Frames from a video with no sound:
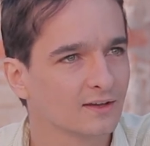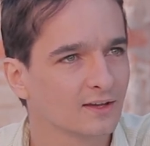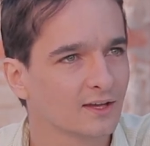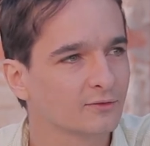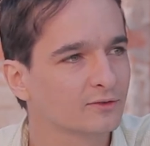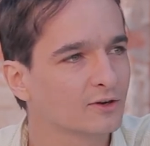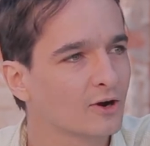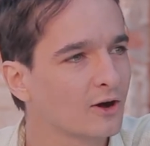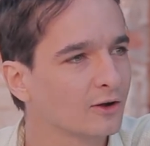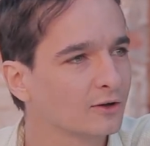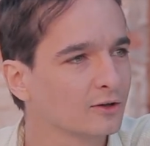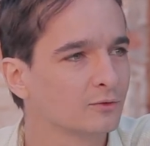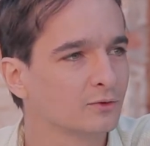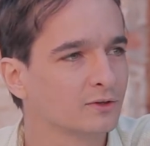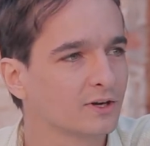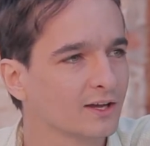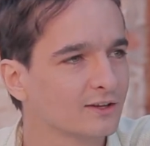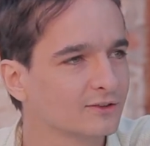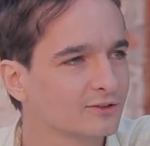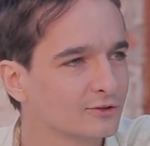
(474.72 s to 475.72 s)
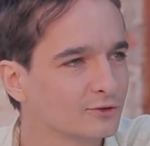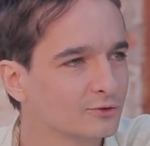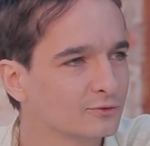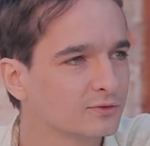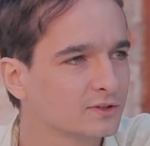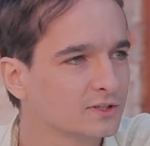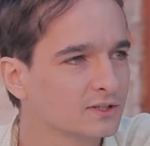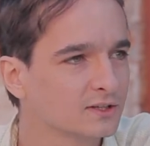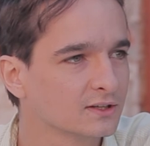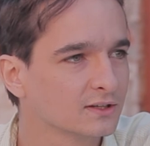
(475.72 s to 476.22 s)
even Hollywood has a new
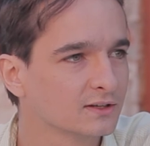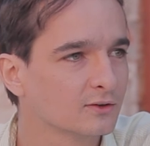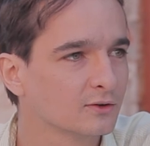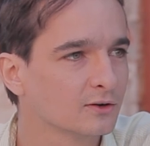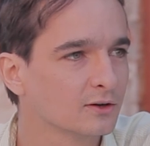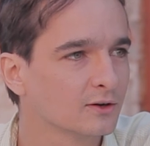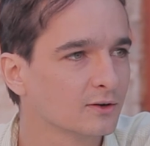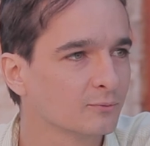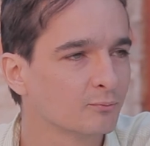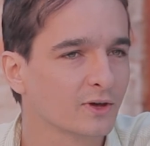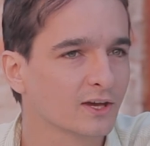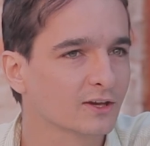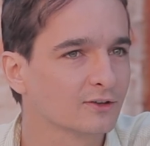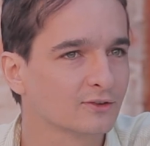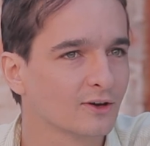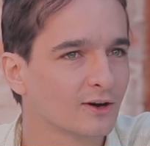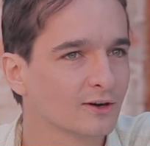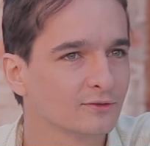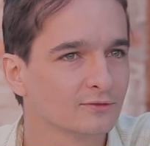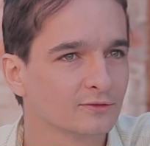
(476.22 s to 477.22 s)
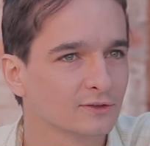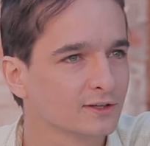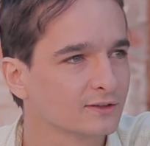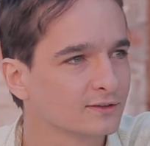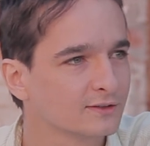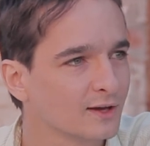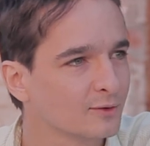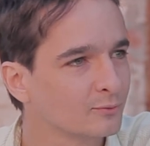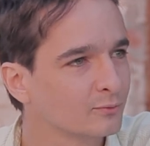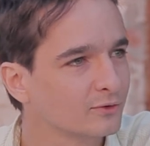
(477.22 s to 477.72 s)
vision, or Pixar, for
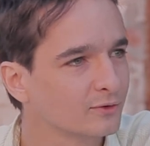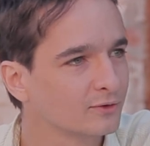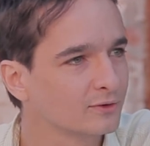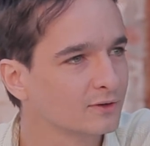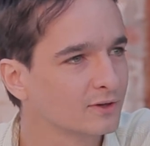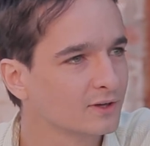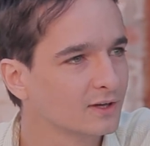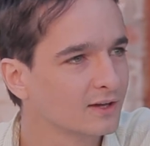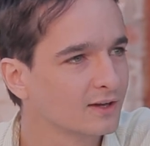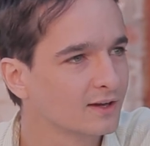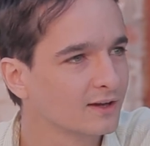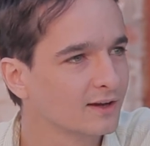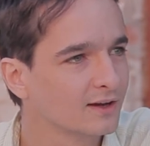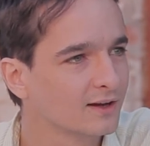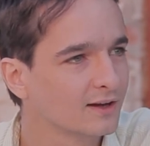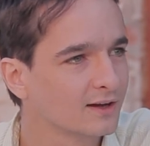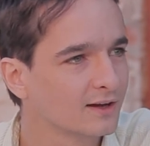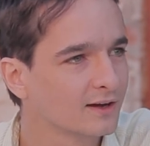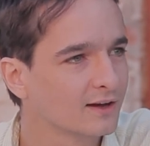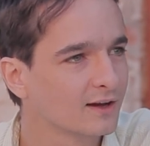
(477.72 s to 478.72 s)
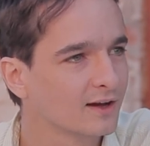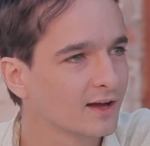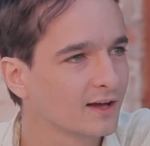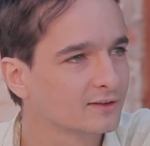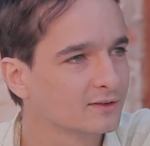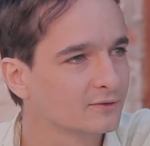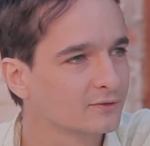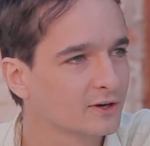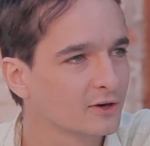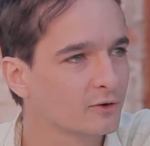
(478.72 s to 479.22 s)
example, uh,
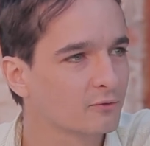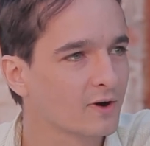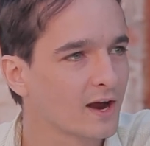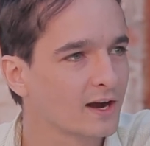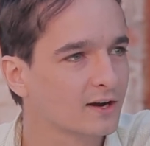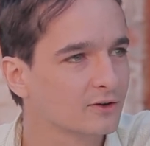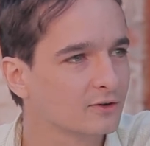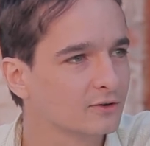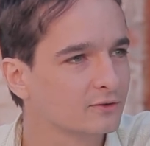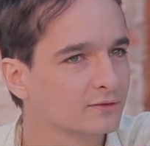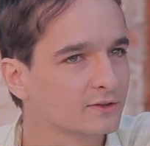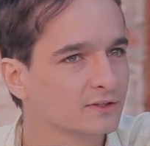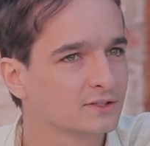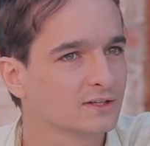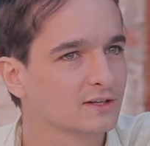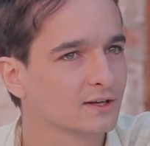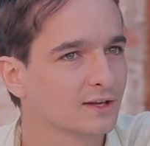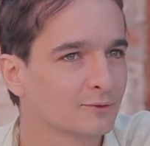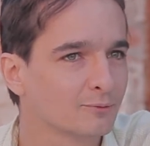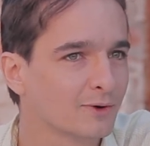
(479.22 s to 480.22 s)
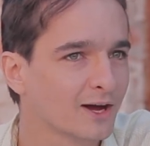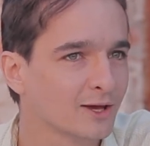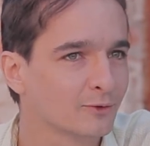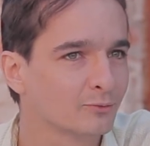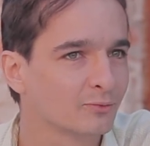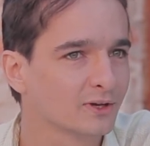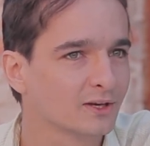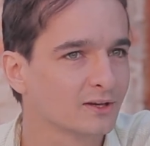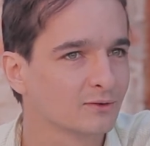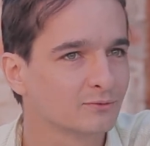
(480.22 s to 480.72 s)
has a very radical vision, in my
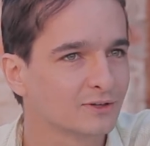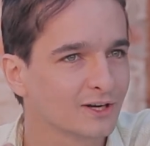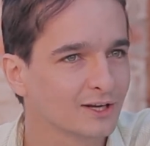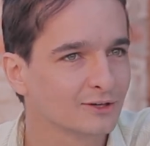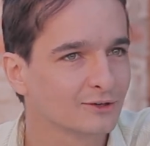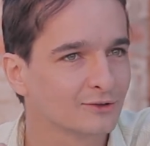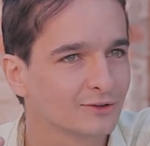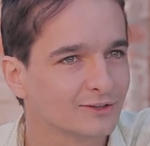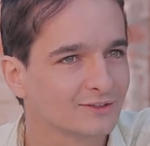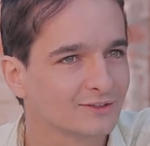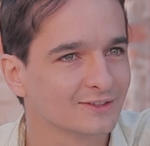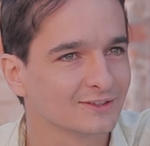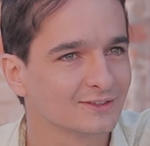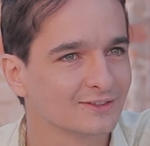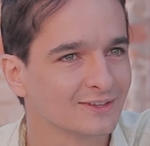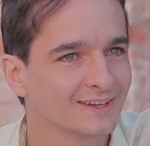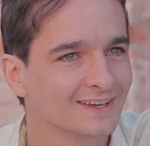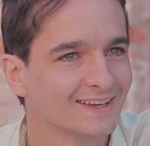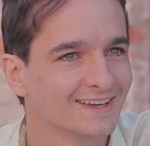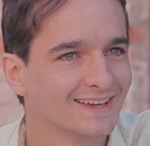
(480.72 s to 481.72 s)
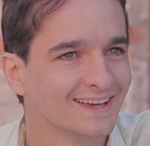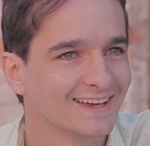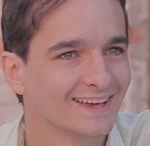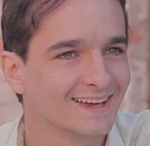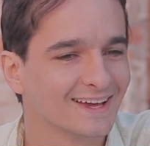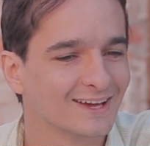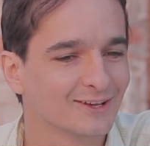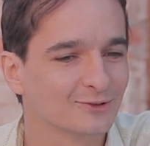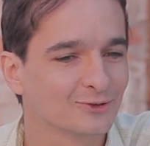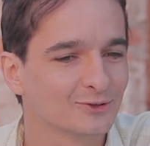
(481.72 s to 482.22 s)
opinion. But I know is
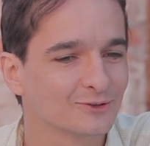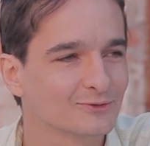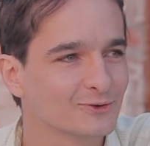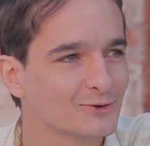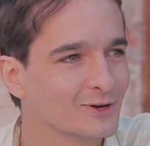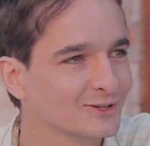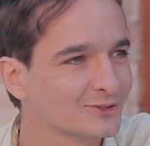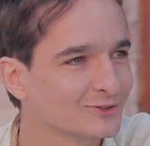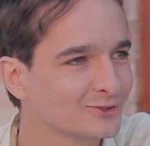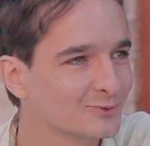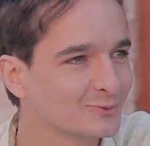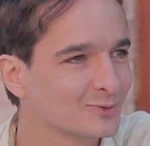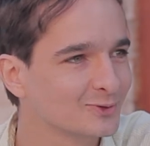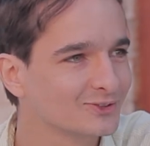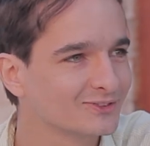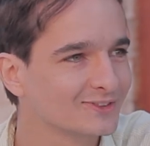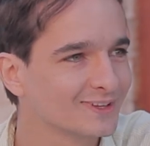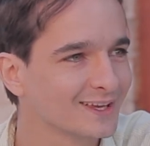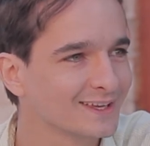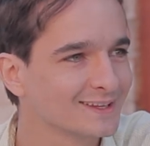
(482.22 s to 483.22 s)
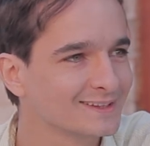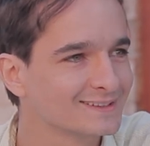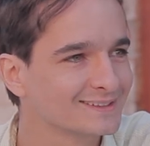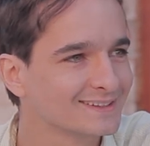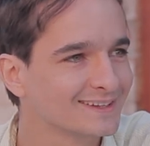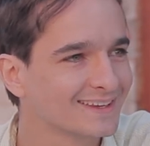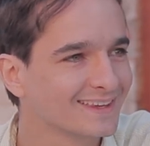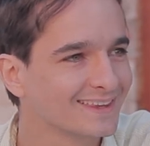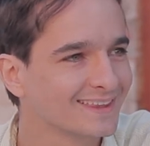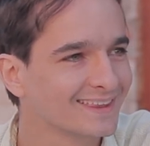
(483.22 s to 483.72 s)
a sort of questionable stance.